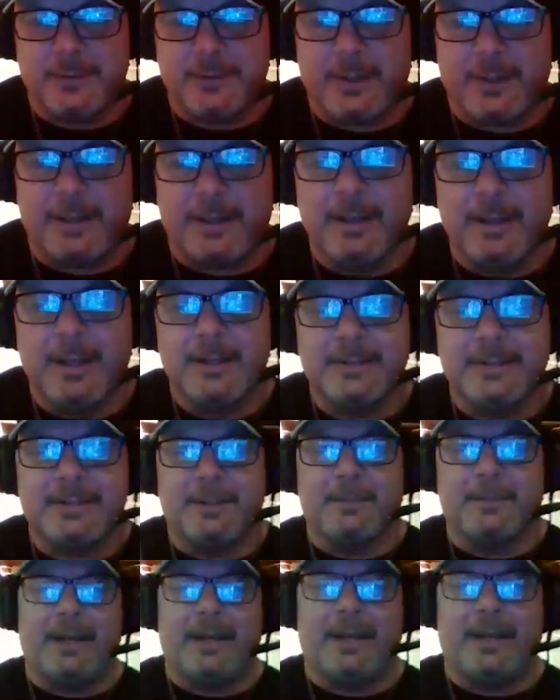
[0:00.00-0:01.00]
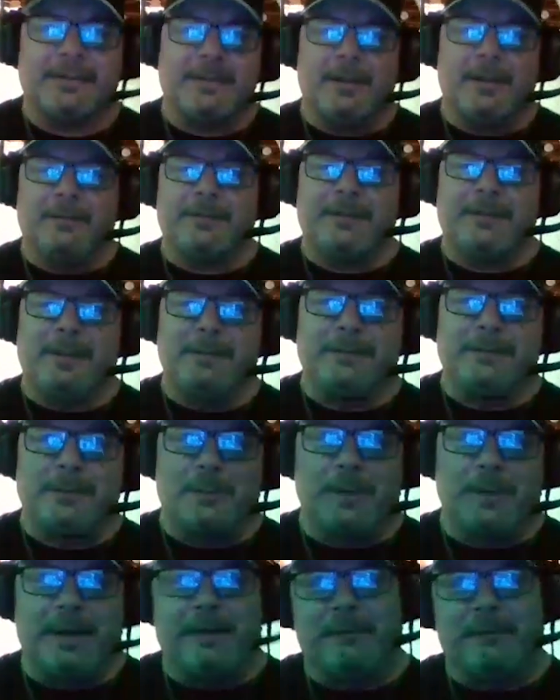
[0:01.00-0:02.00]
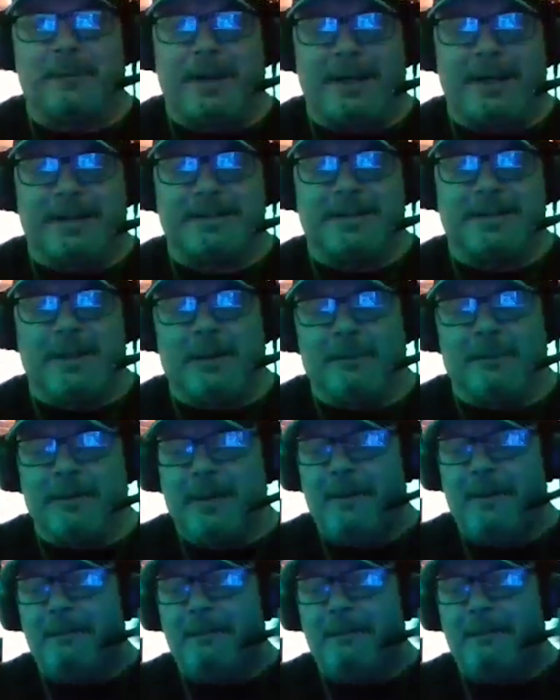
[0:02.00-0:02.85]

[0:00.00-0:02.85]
So some of that stuff seems to reinvent itself.